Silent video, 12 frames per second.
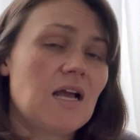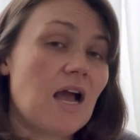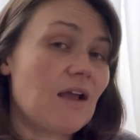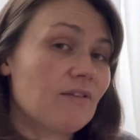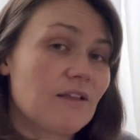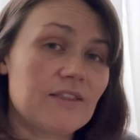
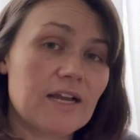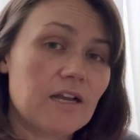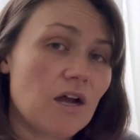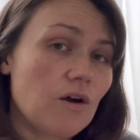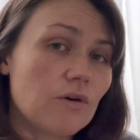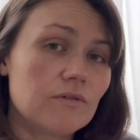I've let that
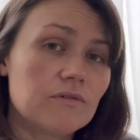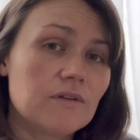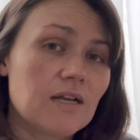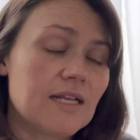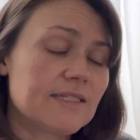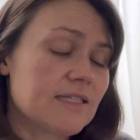go.
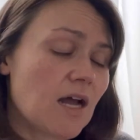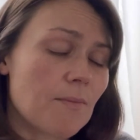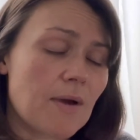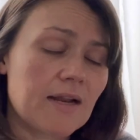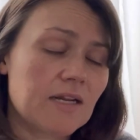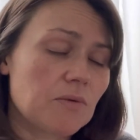It's not
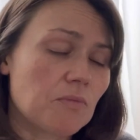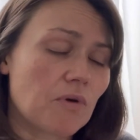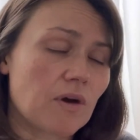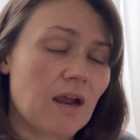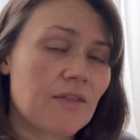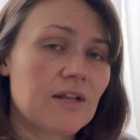mine
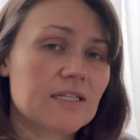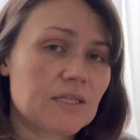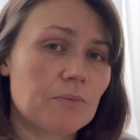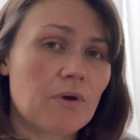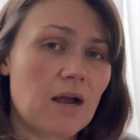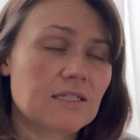anymore. And then it's the
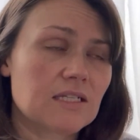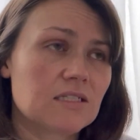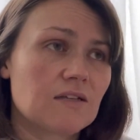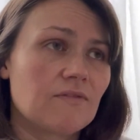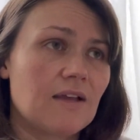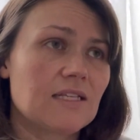process
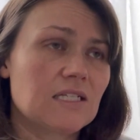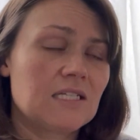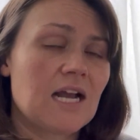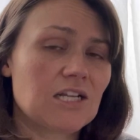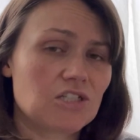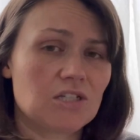of, like,
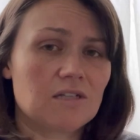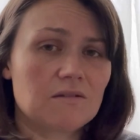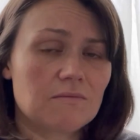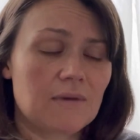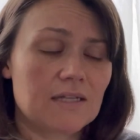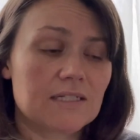detaching
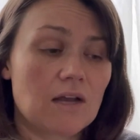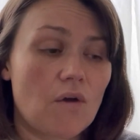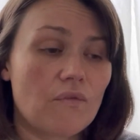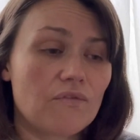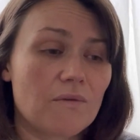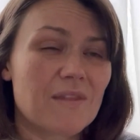
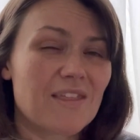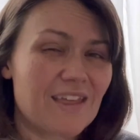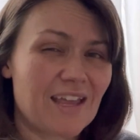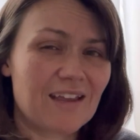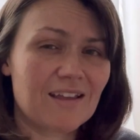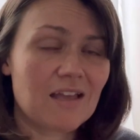myself from the
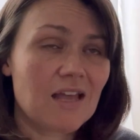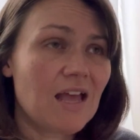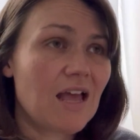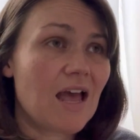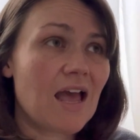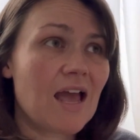thing.
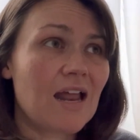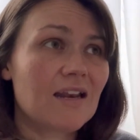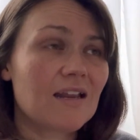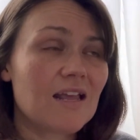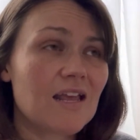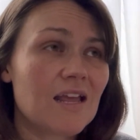
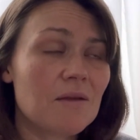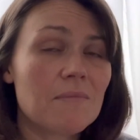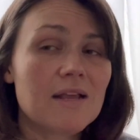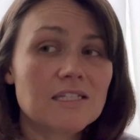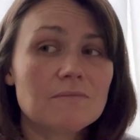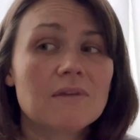And it
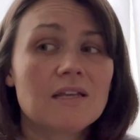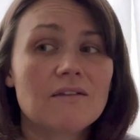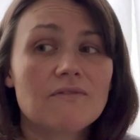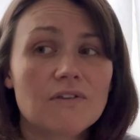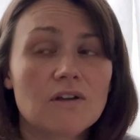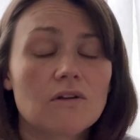makes me
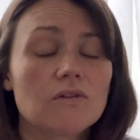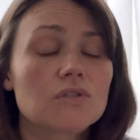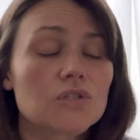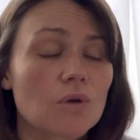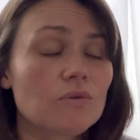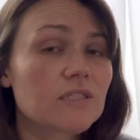feel
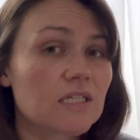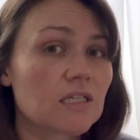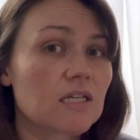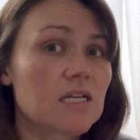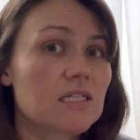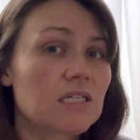so
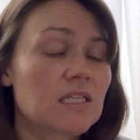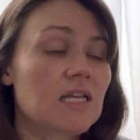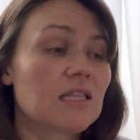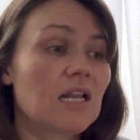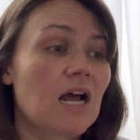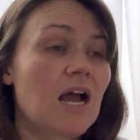silly to
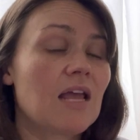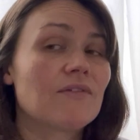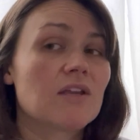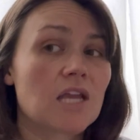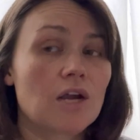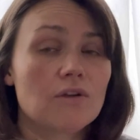think that I
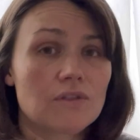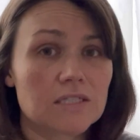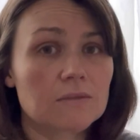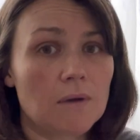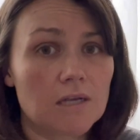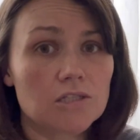even care
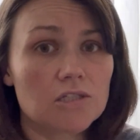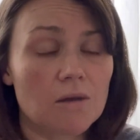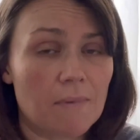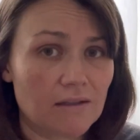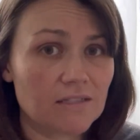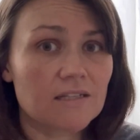this much
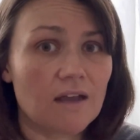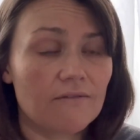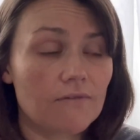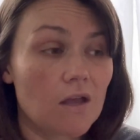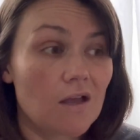about stuff.